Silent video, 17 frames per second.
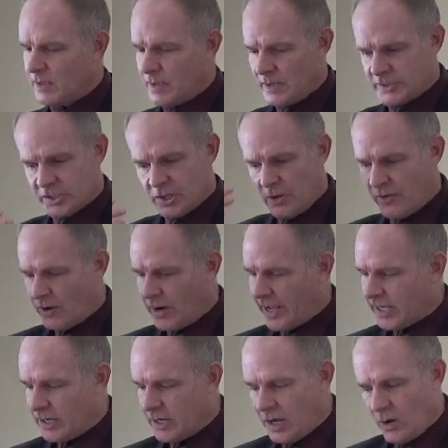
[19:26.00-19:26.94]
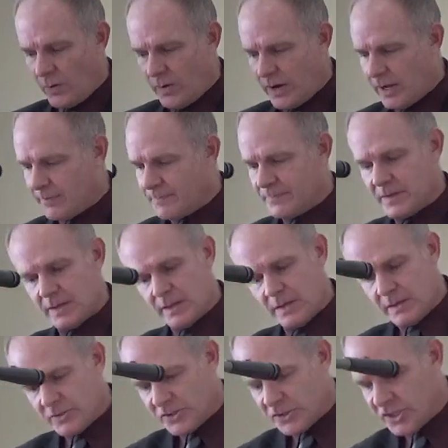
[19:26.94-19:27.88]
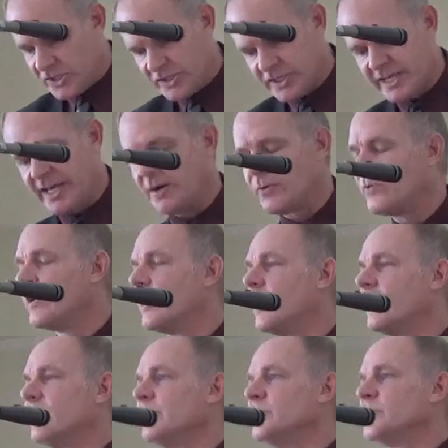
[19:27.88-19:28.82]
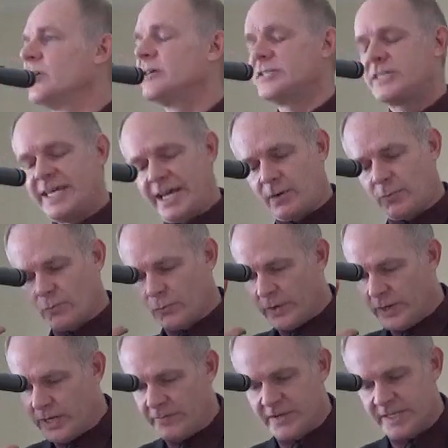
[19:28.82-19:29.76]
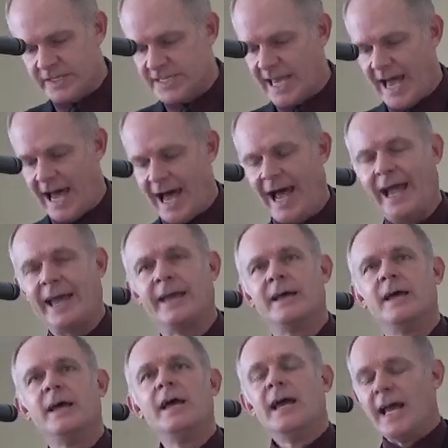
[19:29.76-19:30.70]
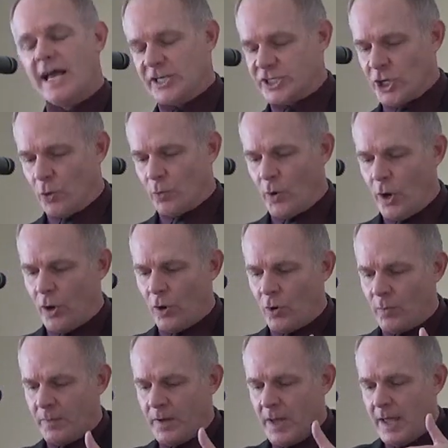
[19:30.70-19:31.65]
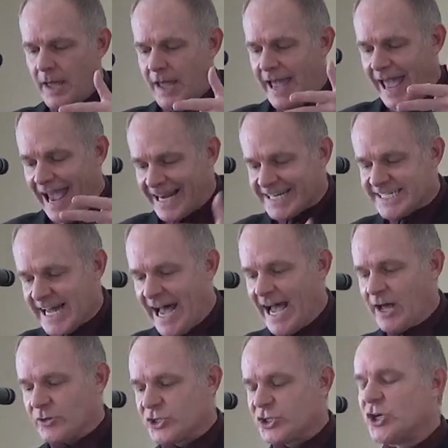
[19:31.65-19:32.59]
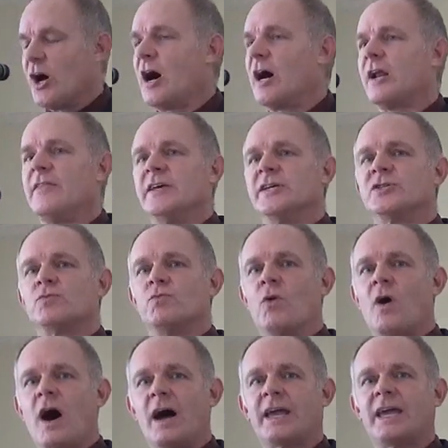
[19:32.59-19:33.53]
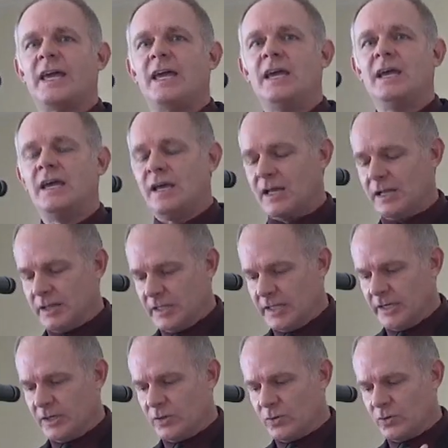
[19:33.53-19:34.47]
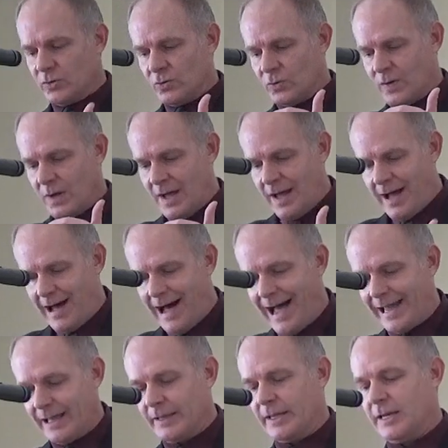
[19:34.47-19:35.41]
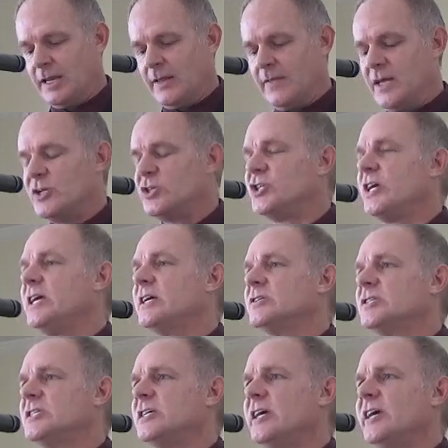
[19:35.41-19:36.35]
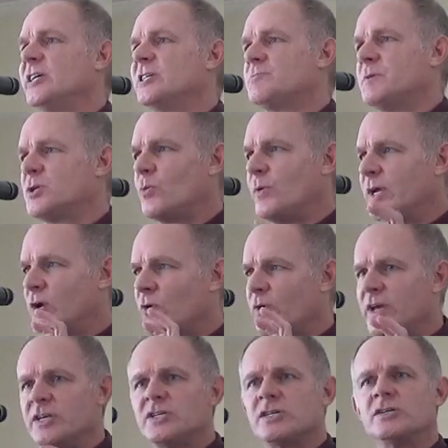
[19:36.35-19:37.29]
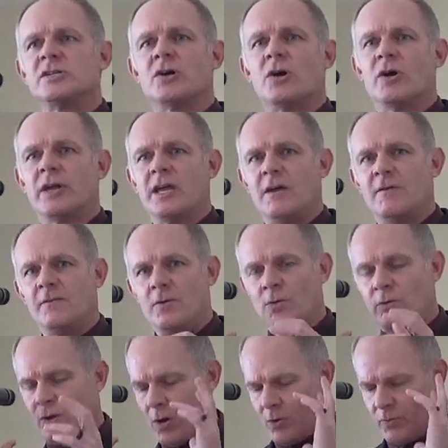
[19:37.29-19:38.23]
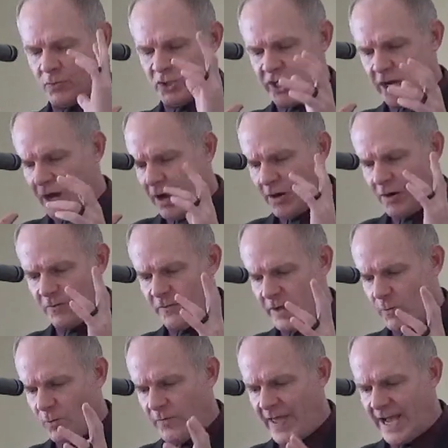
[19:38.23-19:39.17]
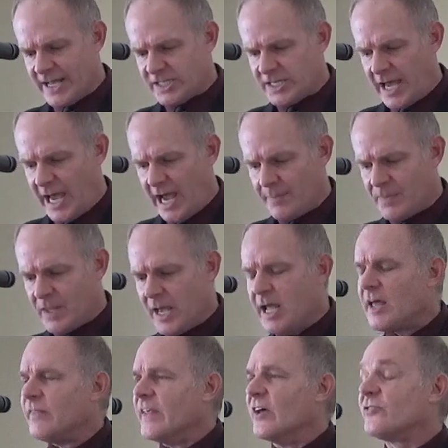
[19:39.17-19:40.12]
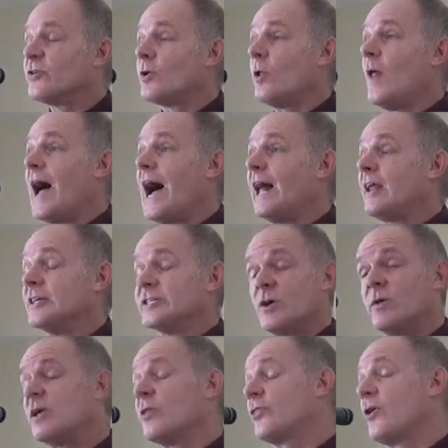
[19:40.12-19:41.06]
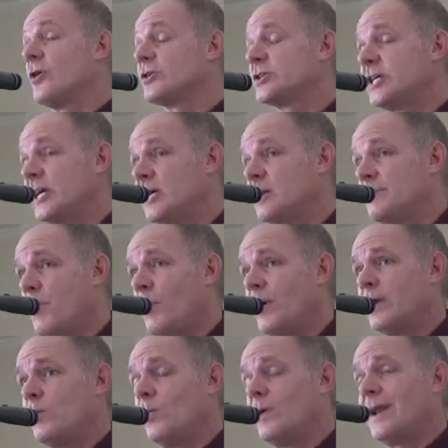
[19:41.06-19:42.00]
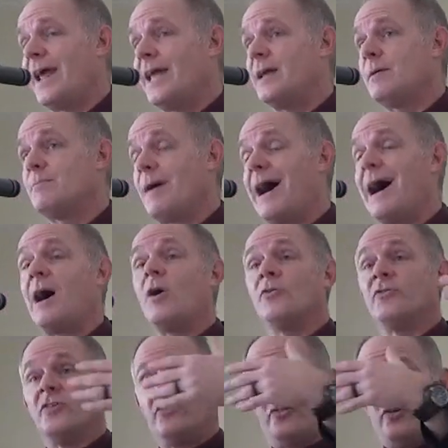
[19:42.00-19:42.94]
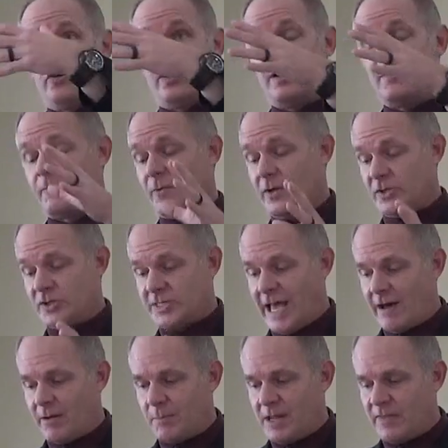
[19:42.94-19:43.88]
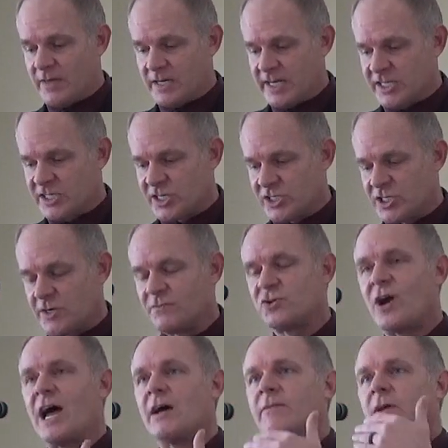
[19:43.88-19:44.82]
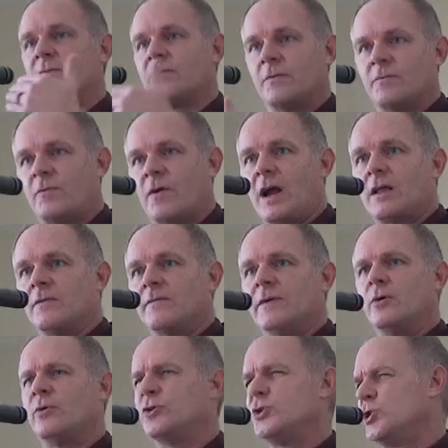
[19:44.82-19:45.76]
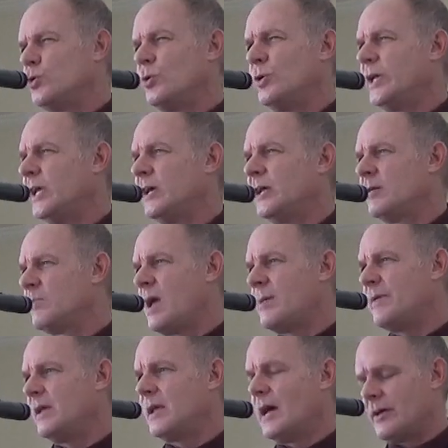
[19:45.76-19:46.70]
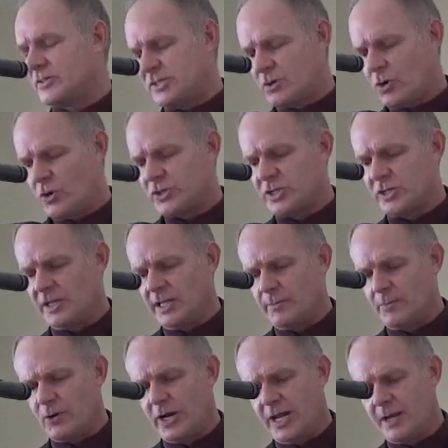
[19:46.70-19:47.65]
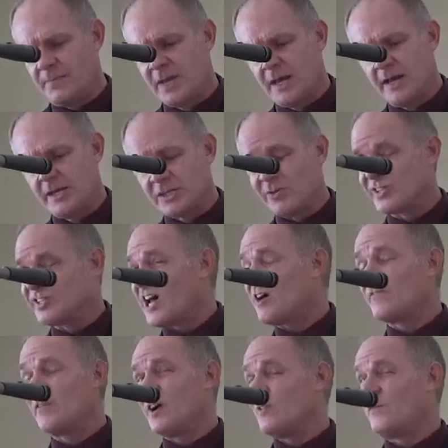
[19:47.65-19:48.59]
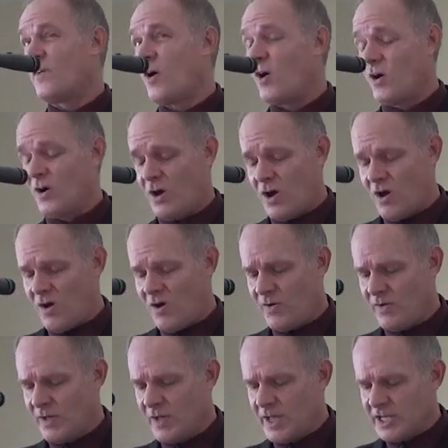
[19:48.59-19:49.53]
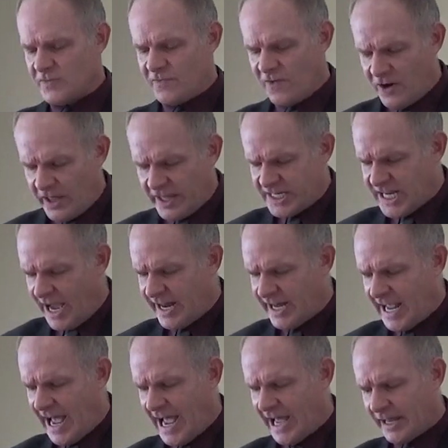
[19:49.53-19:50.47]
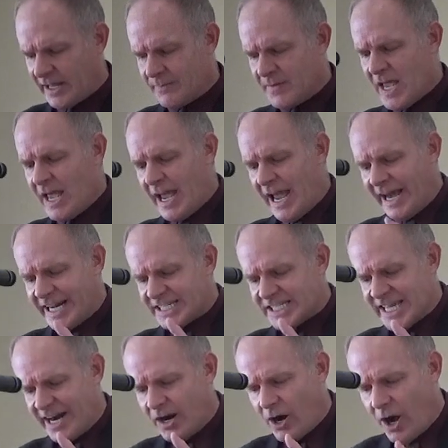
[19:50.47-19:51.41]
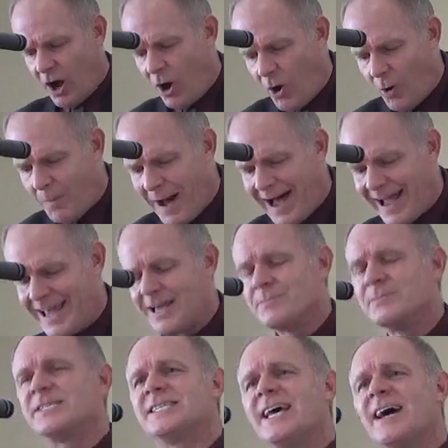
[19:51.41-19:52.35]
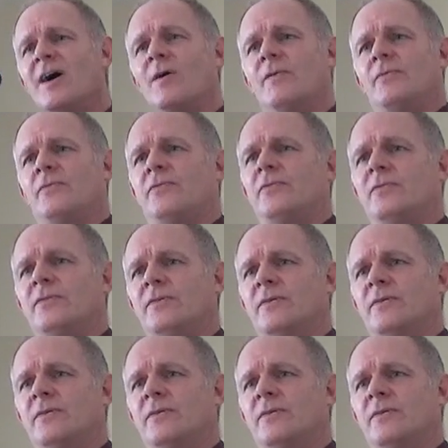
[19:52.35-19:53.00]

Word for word: And so they're like, you know what? Just get rid of him. Just get rid of this guy. And so Rome exiles John to this rocky little island in the Aegean Sea. It's between Greece and Turkey, if you know geography where that's at. This little island's only 13.18 miles in circumference. That would be the distance of traveling from Franklinville to Julian, maybe outskirts of Liberty. So it's not very far at all. It's a really tiny island. And he's there all by himself.